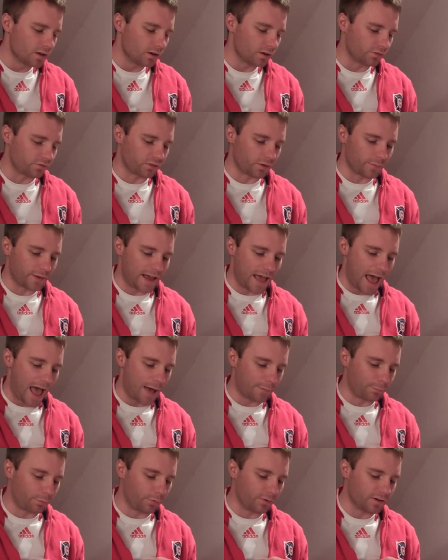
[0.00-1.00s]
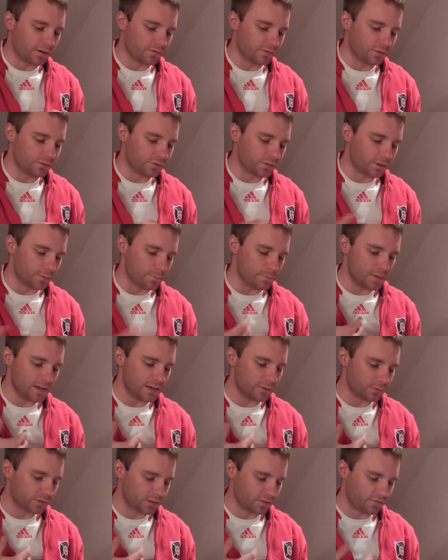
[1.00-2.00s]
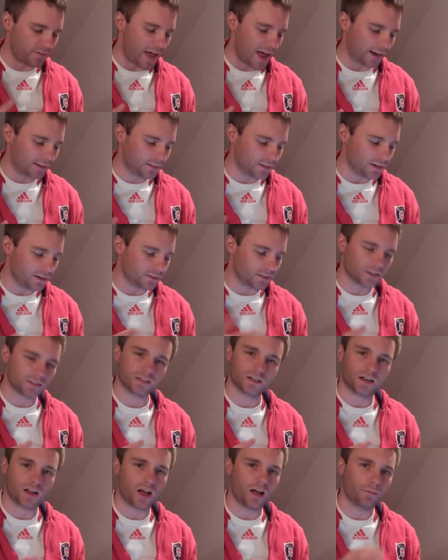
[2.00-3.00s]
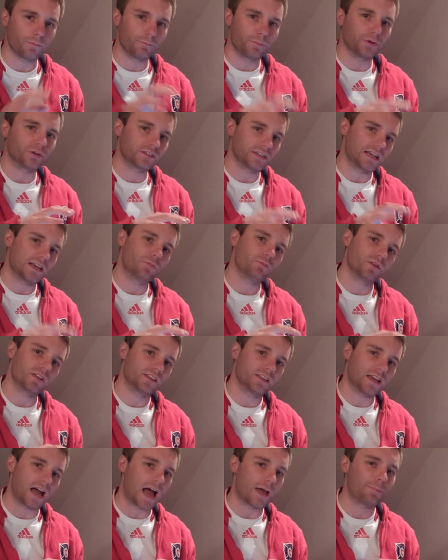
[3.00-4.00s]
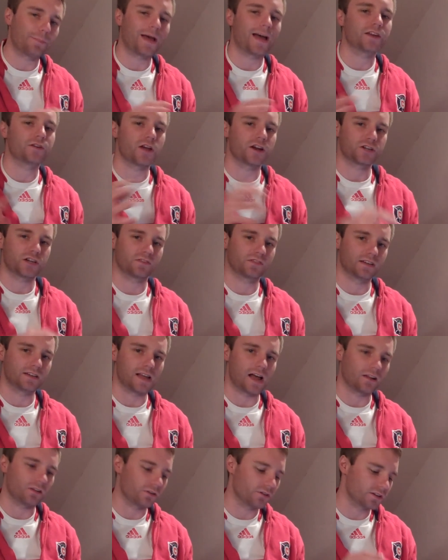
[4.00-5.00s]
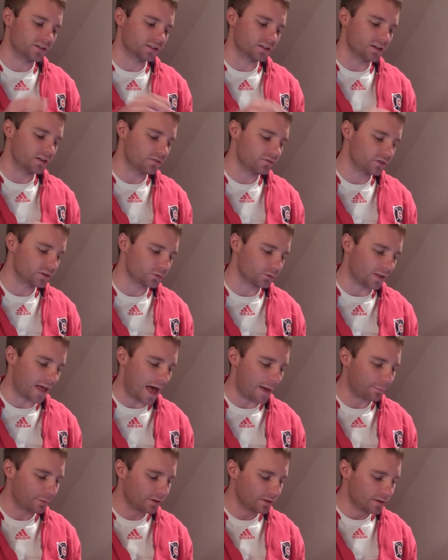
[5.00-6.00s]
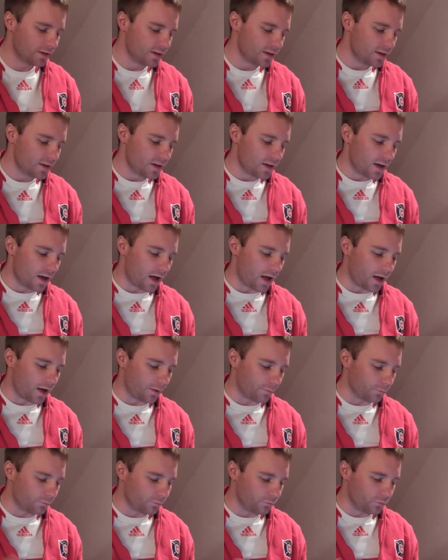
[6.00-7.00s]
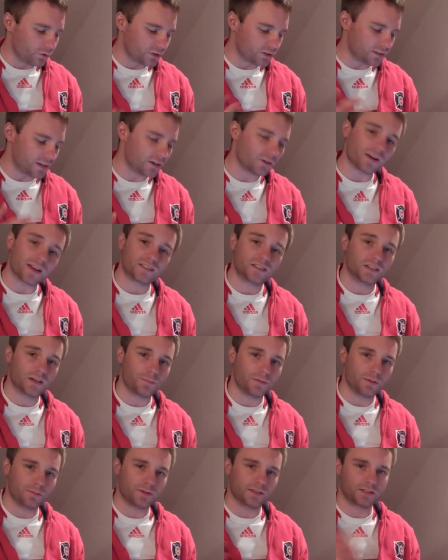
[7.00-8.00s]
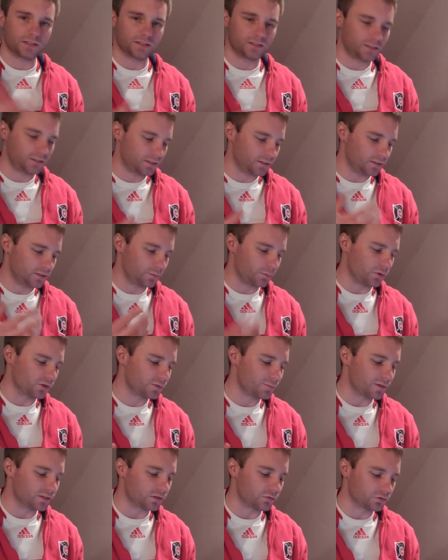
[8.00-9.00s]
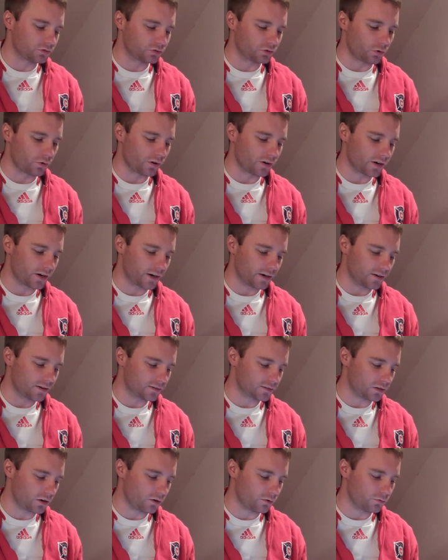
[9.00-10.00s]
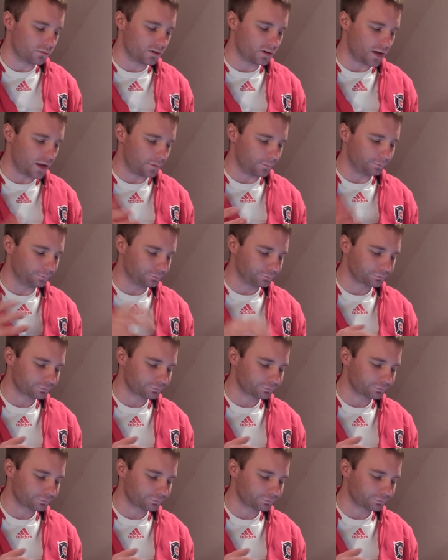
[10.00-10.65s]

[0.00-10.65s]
or from an app point of view, to me, was the fact that it doesn't come built in with the iPad. You actually have to download it as an individual app, which is interesting to me because it's supposed to be its own store and its own